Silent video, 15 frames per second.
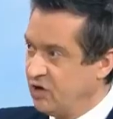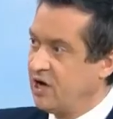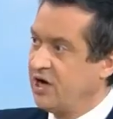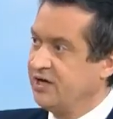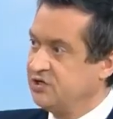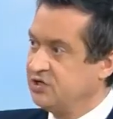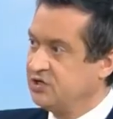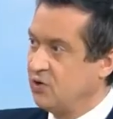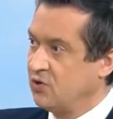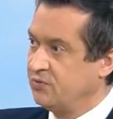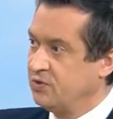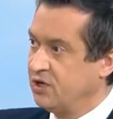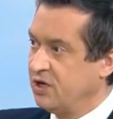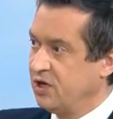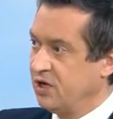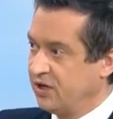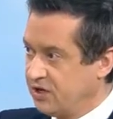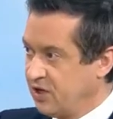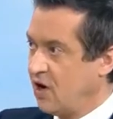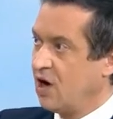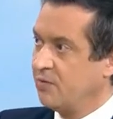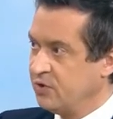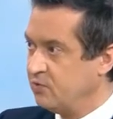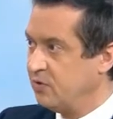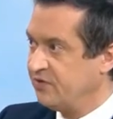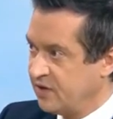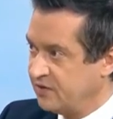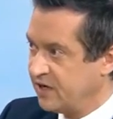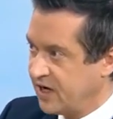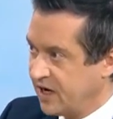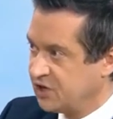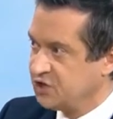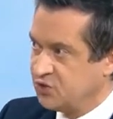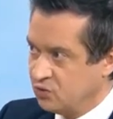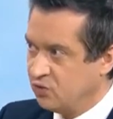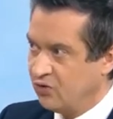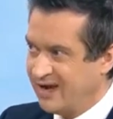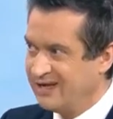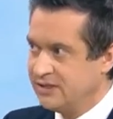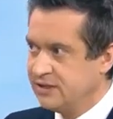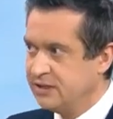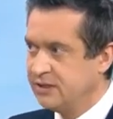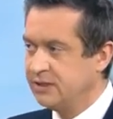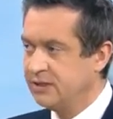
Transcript: reliance on carbon within the national grid.